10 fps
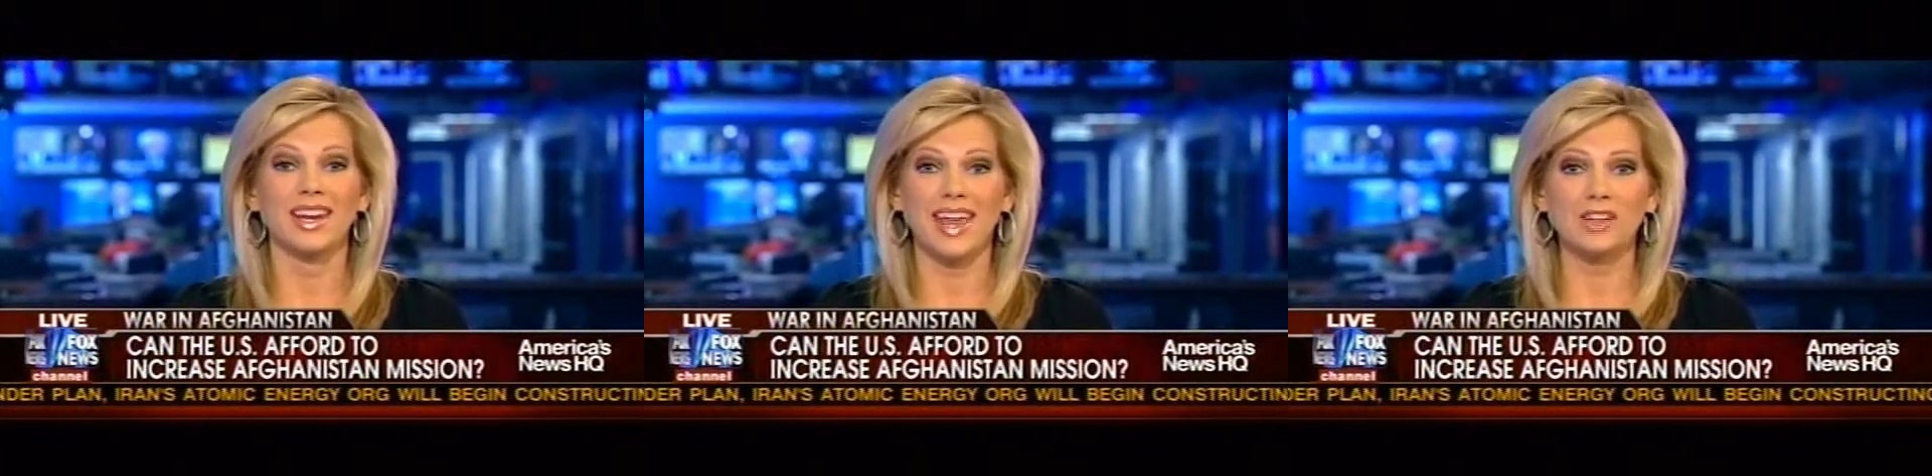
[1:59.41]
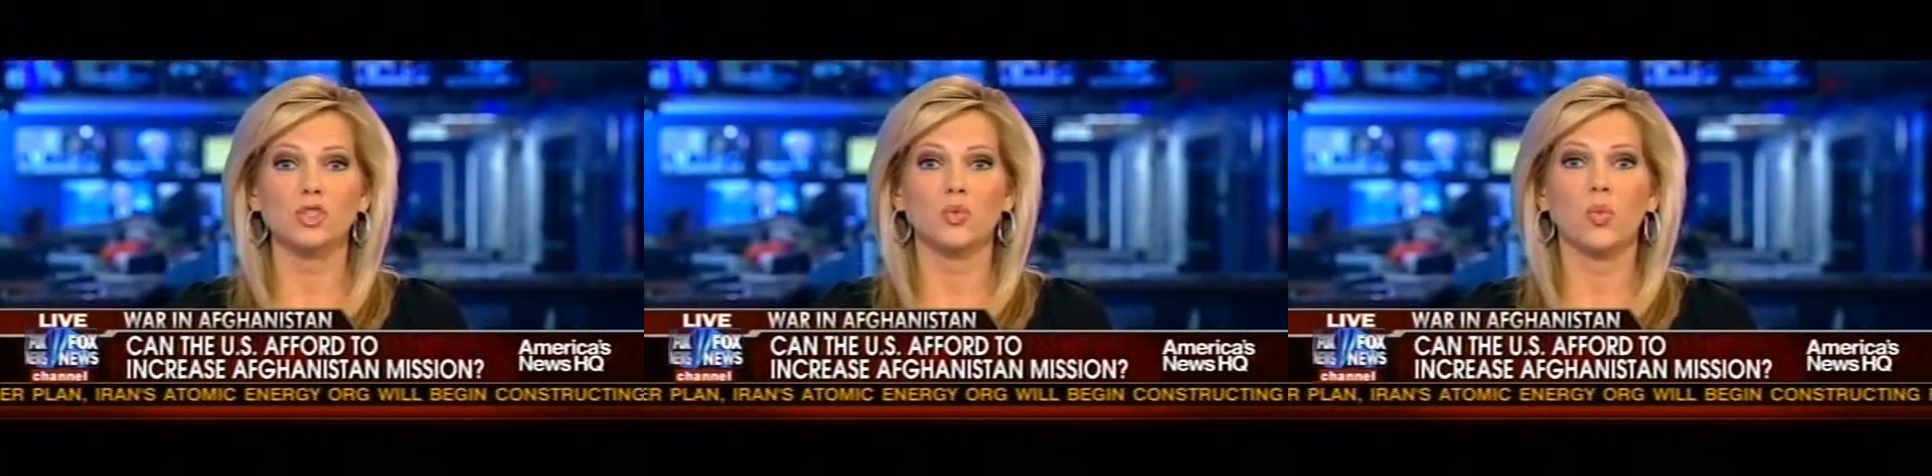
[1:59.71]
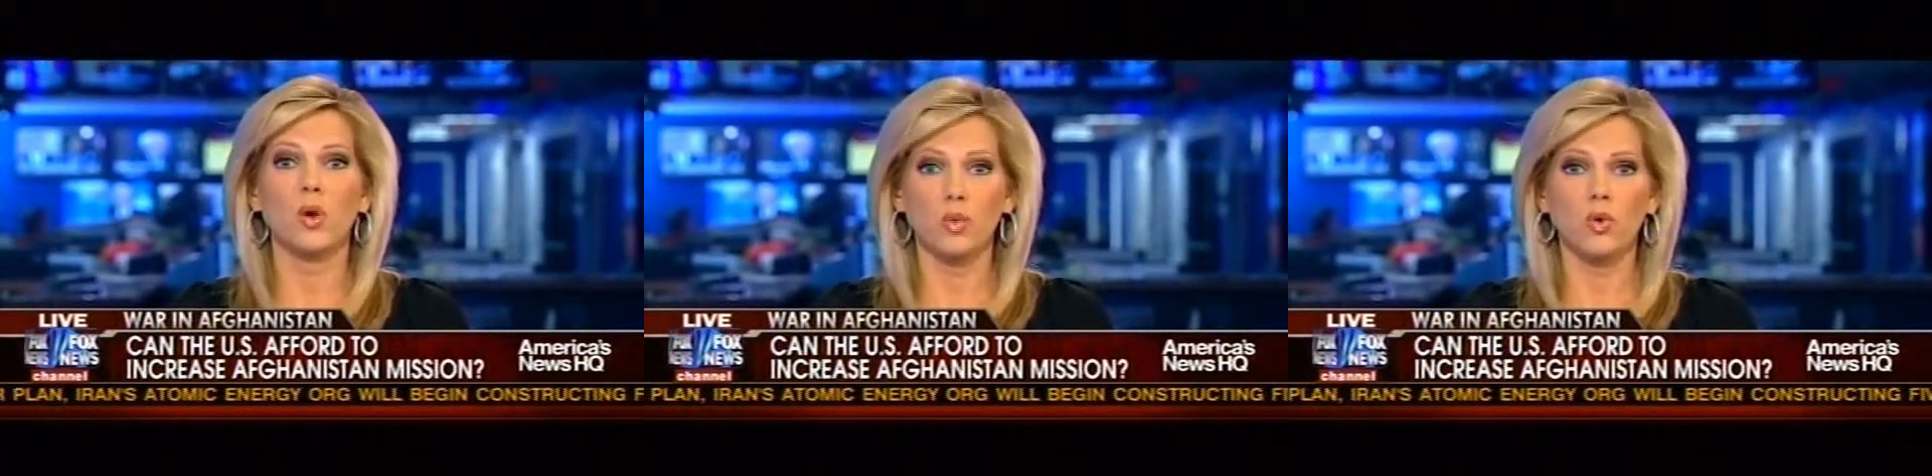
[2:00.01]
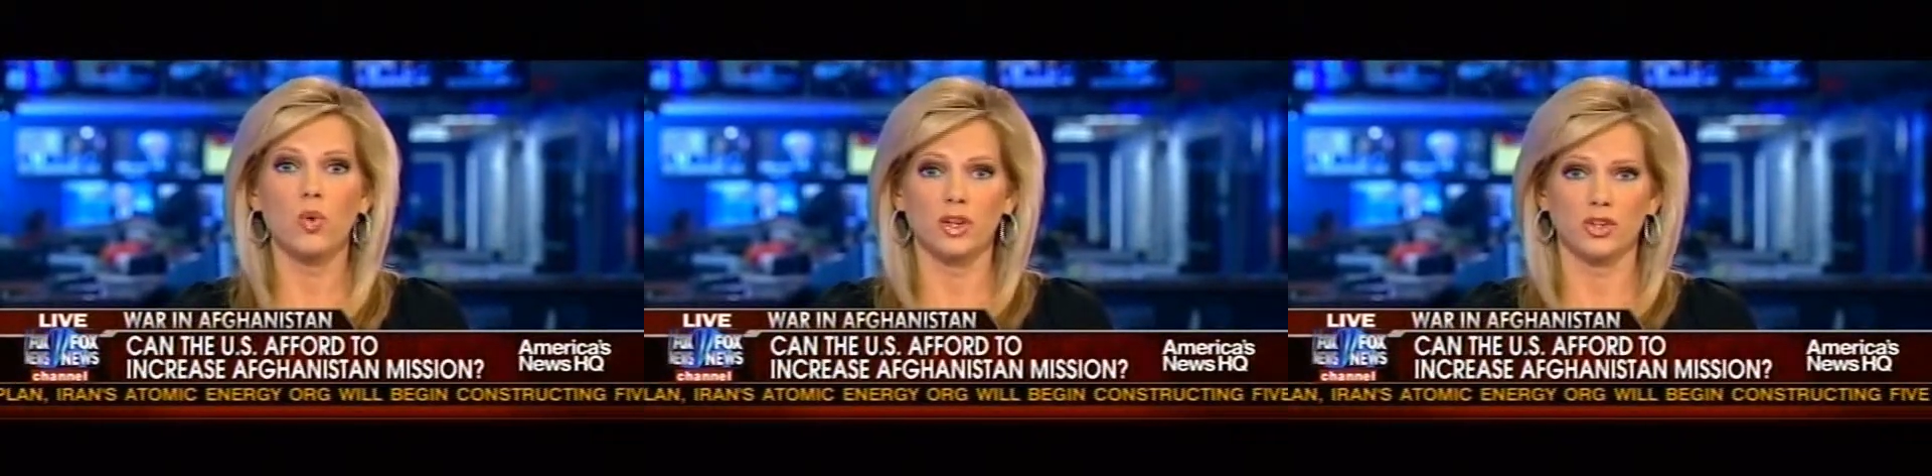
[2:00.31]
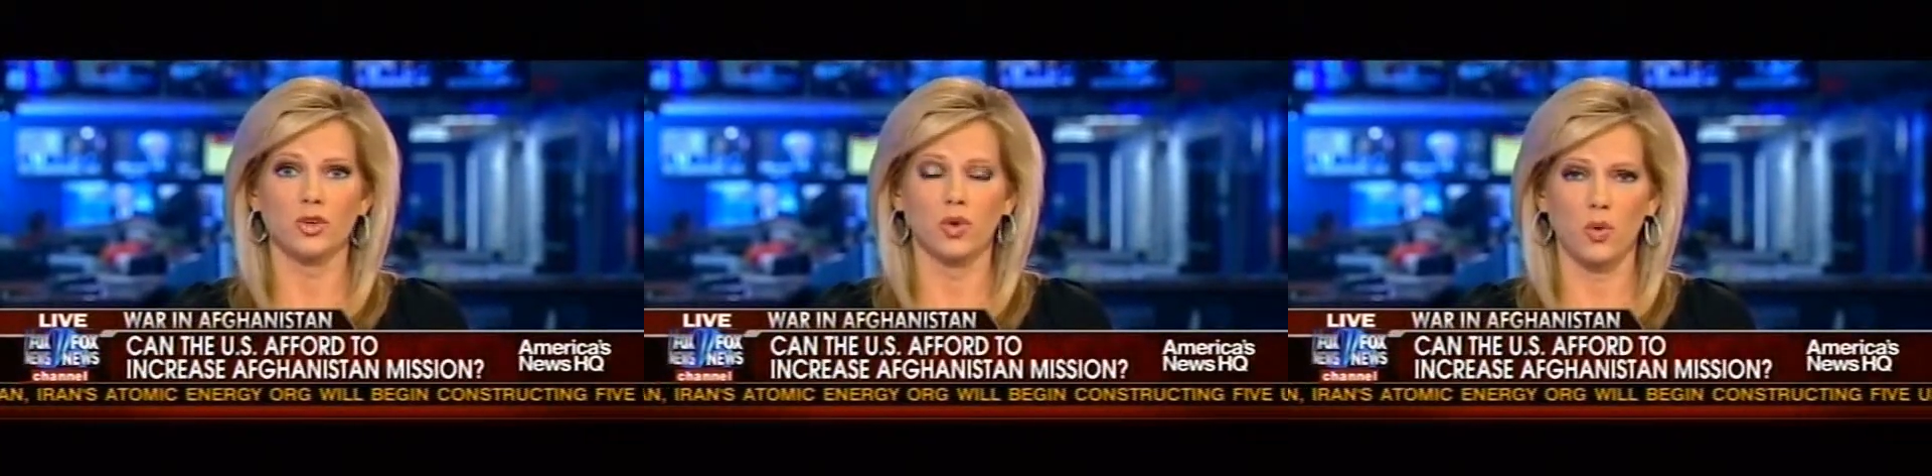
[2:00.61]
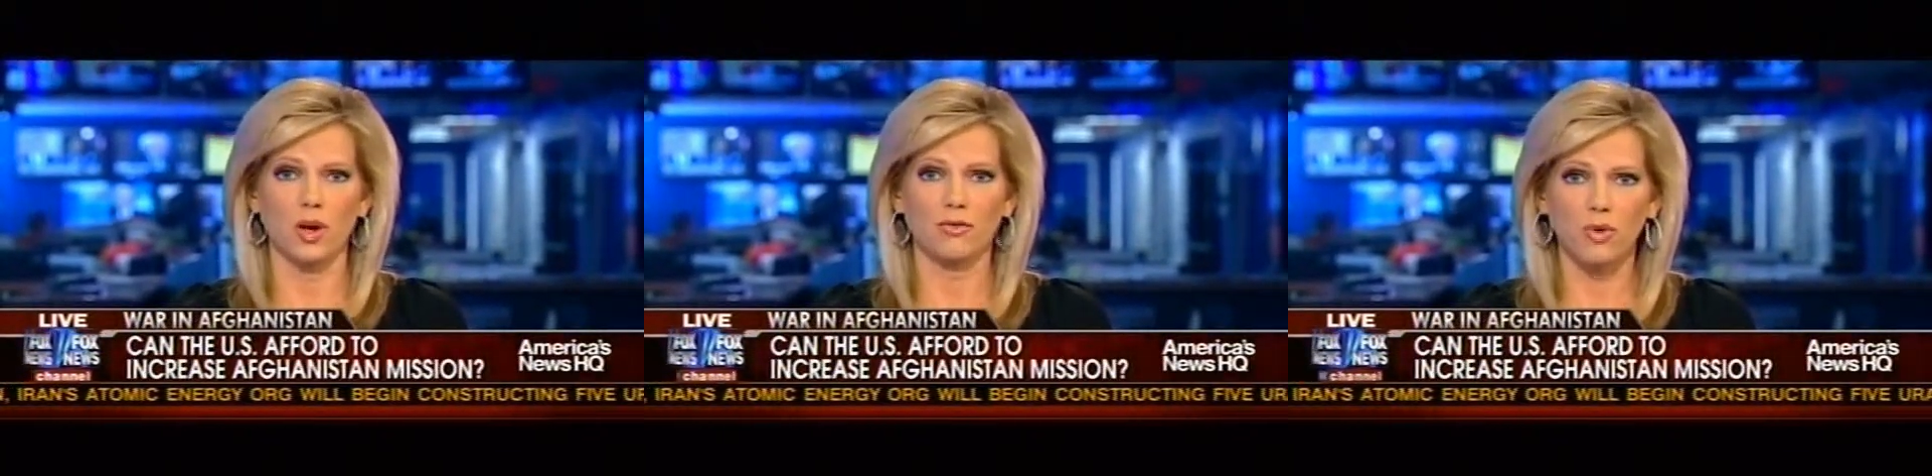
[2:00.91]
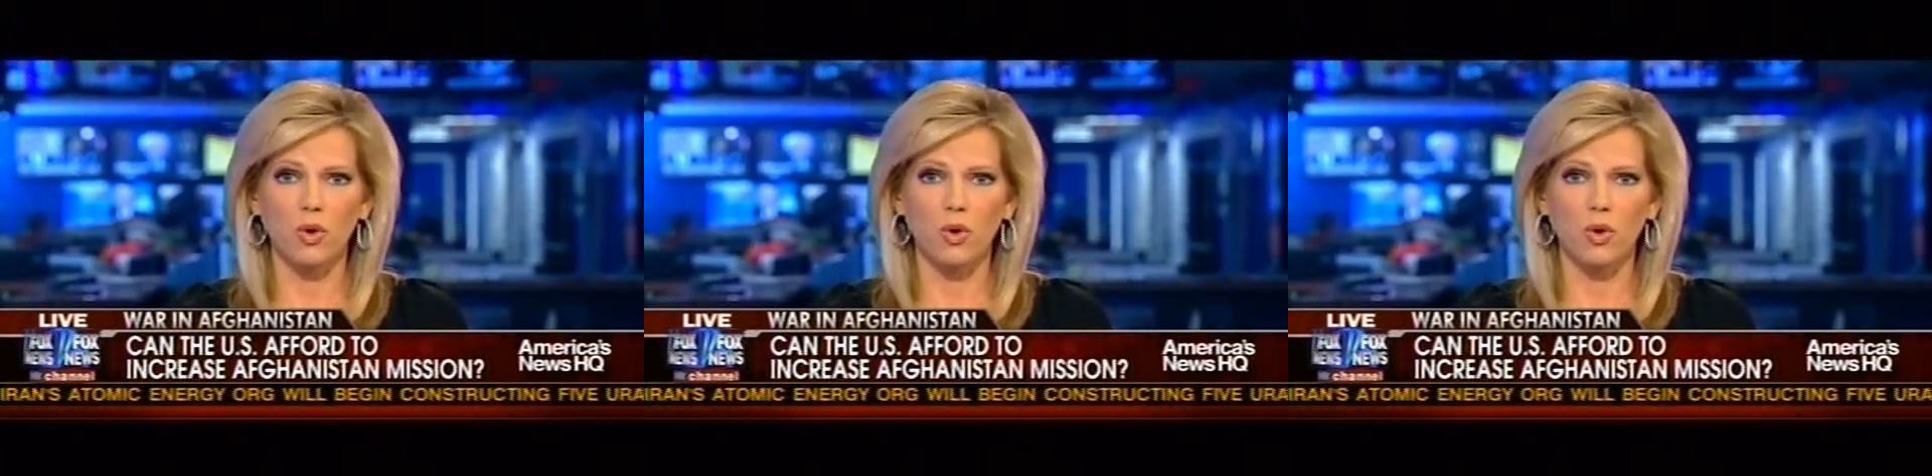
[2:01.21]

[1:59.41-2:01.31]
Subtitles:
and announced what we're going to do going